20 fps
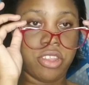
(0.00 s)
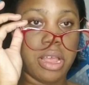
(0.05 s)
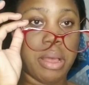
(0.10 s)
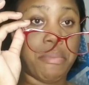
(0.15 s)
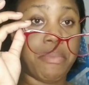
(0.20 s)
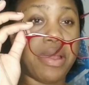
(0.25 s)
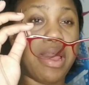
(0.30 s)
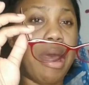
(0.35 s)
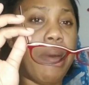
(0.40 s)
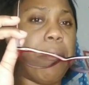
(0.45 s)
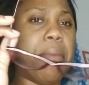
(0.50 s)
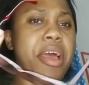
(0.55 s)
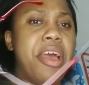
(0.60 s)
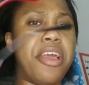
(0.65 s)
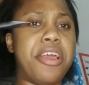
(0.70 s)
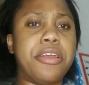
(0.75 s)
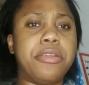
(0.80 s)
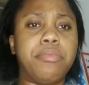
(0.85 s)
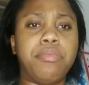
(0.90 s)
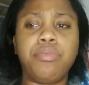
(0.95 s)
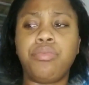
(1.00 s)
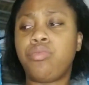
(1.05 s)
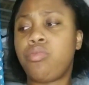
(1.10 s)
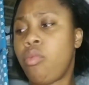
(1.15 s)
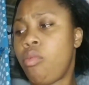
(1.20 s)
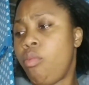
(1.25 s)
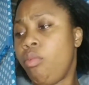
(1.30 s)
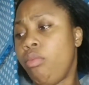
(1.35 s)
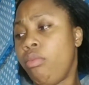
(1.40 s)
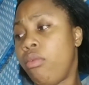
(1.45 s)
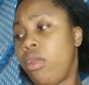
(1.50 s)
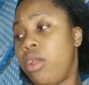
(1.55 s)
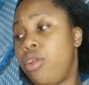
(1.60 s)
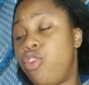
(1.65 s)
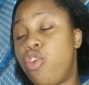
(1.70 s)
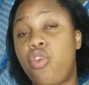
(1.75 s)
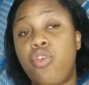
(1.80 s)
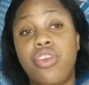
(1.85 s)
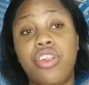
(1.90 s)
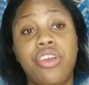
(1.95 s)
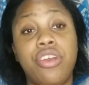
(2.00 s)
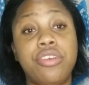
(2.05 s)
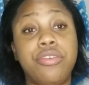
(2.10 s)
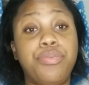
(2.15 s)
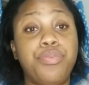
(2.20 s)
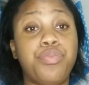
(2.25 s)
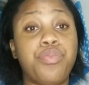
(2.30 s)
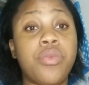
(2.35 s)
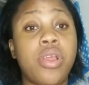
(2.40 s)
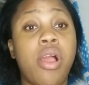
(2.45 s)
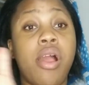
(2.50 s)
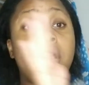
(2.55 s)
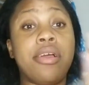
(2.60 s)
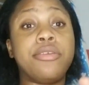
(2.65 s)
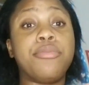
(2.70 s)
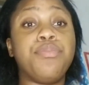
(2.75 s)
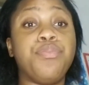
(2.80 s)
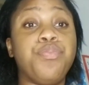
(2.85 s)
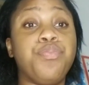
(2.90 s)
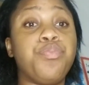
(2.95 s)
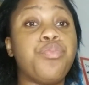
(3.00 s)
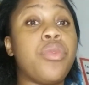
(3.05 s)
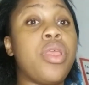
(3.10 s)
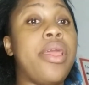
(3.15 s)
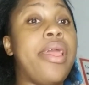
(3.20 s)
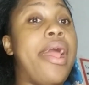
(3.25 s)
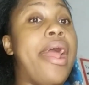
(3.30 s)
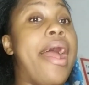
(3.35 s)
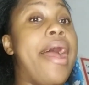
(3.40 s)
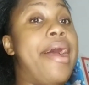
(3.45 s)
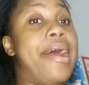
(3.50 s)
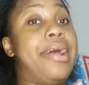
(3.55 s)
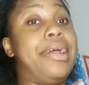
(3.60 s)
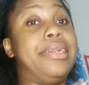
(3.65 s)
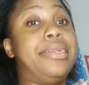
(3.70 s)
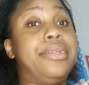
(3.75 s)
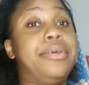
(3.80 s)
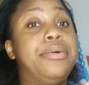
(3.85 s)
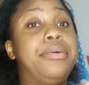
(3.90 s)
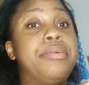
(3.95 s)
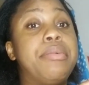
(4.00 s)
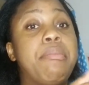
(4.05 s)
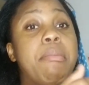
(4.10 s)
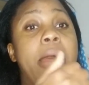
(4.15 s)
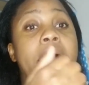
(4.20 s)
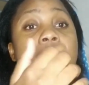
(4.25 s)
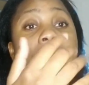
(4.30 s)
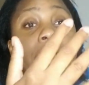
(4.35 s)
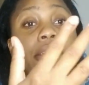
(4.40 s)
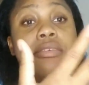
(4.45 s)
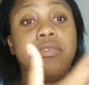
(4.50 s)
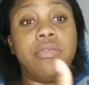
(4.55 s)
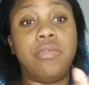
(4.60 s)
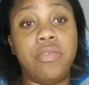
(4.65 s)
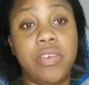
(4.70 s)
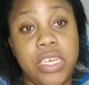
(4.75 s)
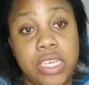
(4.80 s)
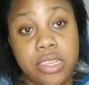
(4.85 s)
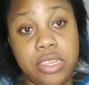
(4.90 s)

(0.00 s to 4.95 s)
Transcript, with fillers: apply my toner and my face